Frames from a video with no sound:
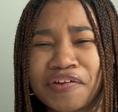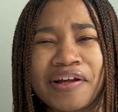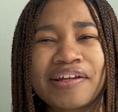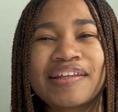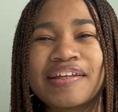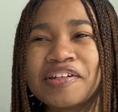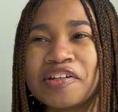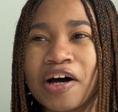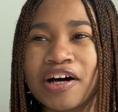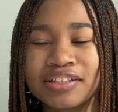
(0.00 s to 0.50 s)
and
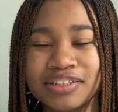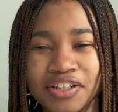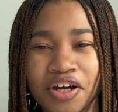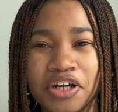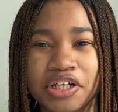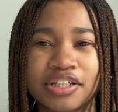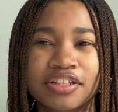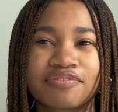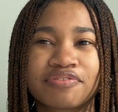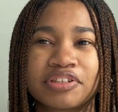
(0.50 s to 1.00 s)
then not
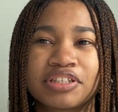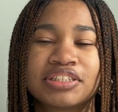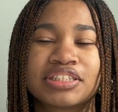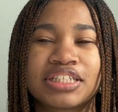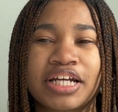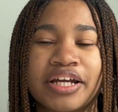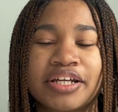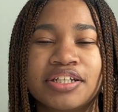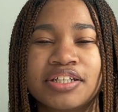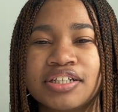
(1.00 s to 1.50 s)
talking for an
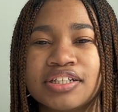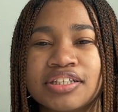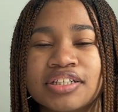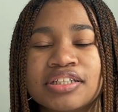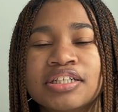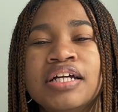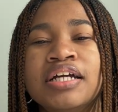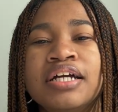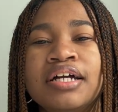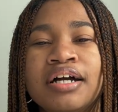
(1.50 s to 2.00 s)
entire
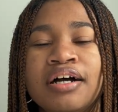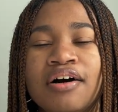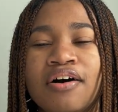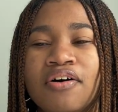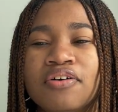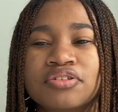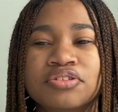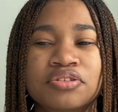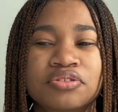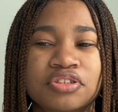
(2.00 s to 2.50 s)
year
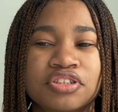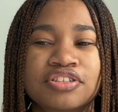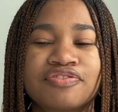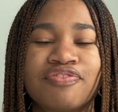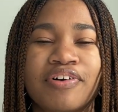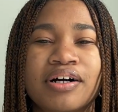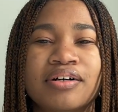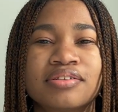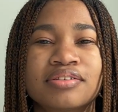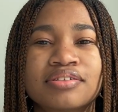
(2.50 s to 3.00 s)
also just
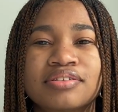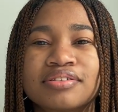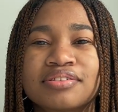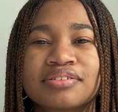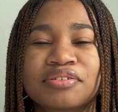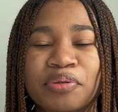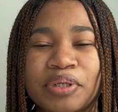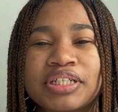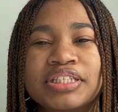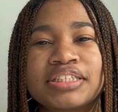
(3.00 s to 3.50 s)
felt
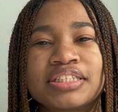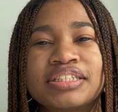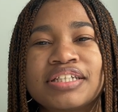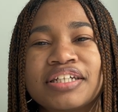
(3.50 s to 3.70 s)
crazy.